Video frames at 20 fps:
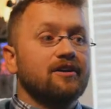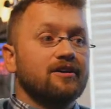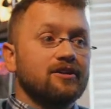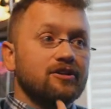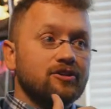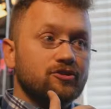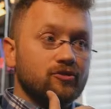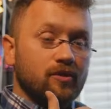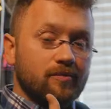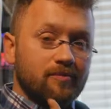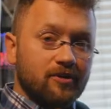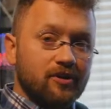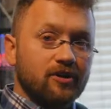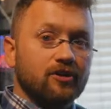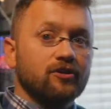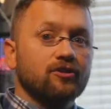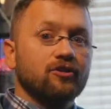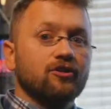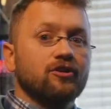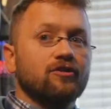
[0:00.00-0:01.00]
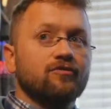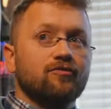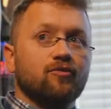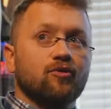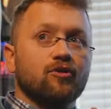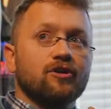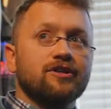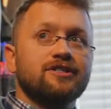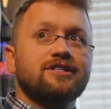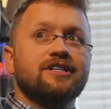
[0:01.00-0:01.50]
So I'm going to look
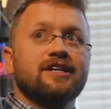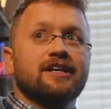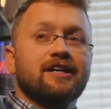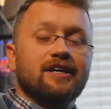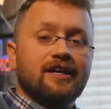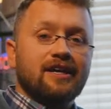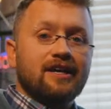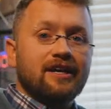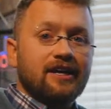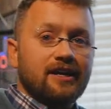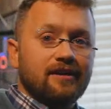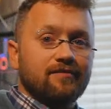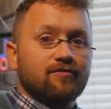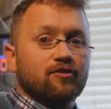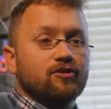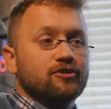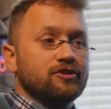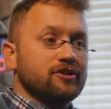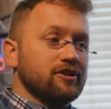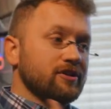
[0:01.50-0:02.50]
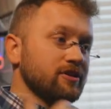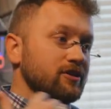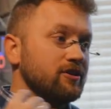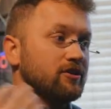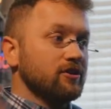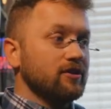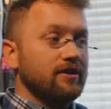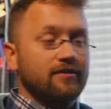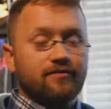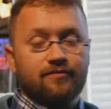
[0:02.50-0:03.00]
for a tick inversion.
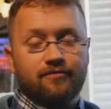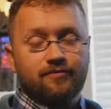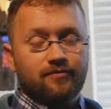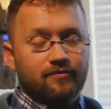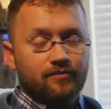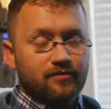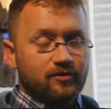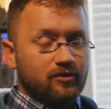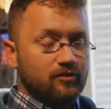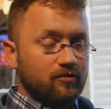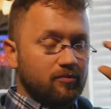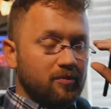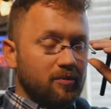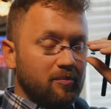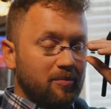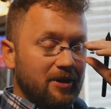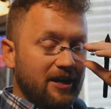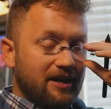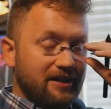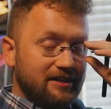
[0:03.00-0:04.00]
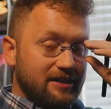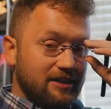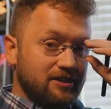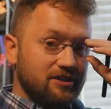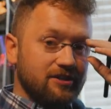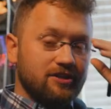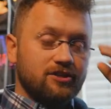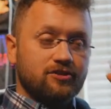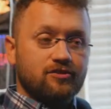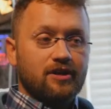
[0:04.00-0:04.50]
If you've been paying attention
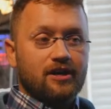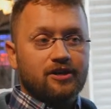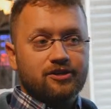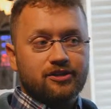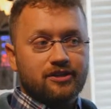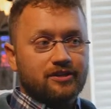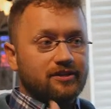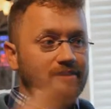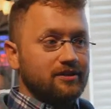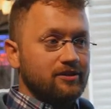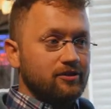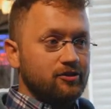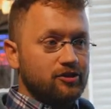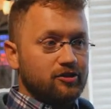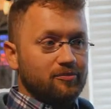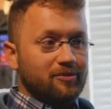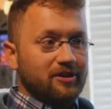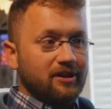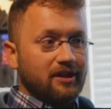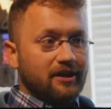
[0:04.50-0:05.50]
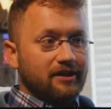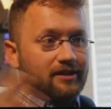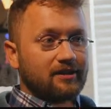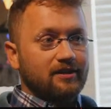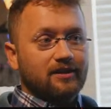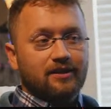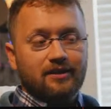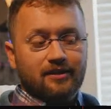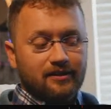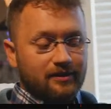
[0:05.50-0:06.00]
to this strategy, that you should be like,
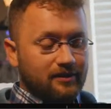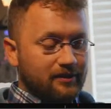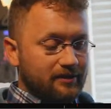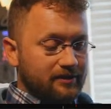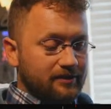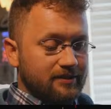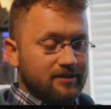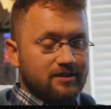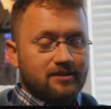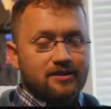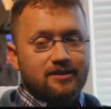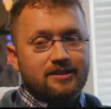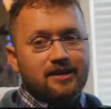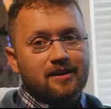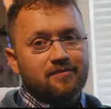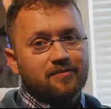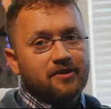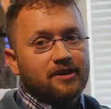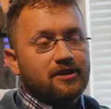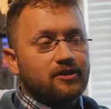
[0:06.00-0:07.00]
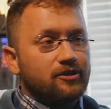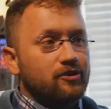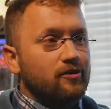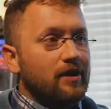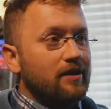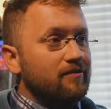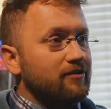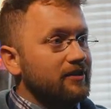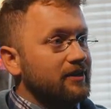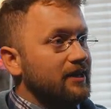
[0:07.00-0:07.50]
this is the same thing you do
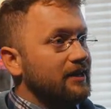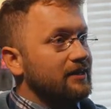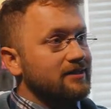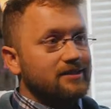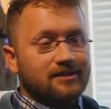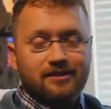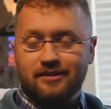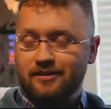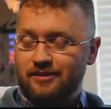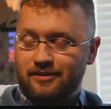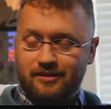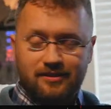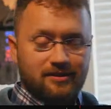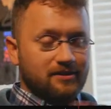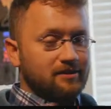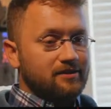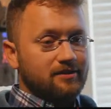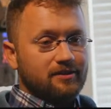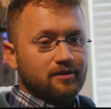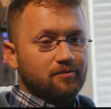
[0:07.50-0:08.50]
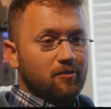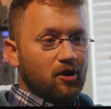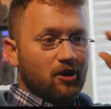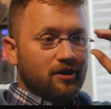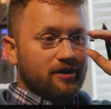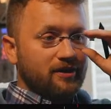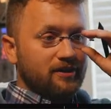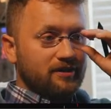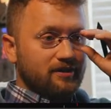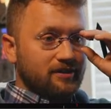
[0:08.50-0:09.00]
every day. It's because the
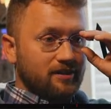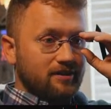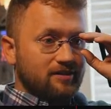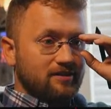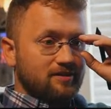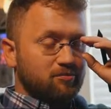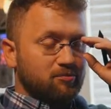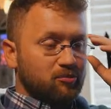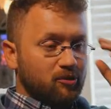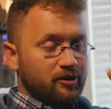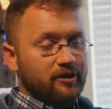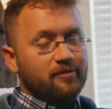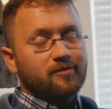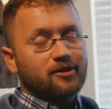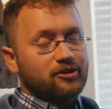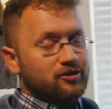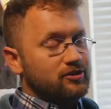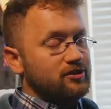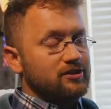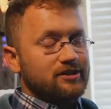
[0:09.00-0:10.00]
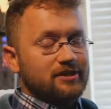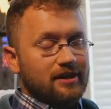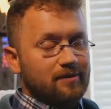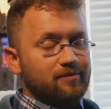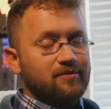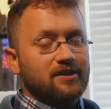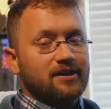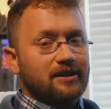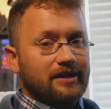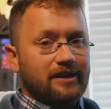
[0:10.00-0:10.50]
market does pretty much the same
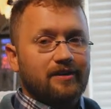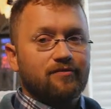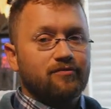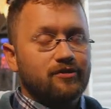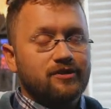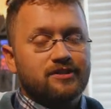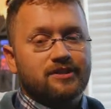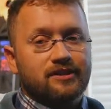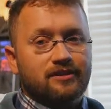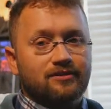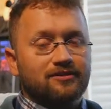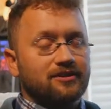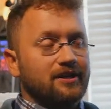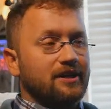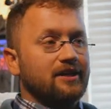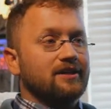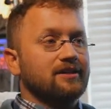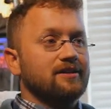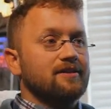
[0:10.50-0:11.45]
thing every single day.